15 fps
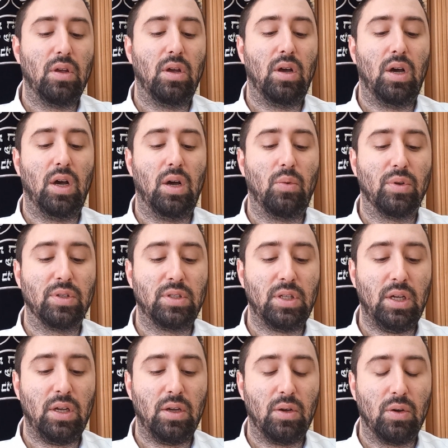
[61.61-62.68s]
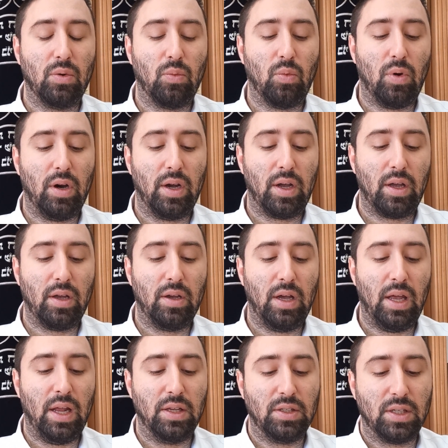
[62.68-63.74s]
We'll see why it has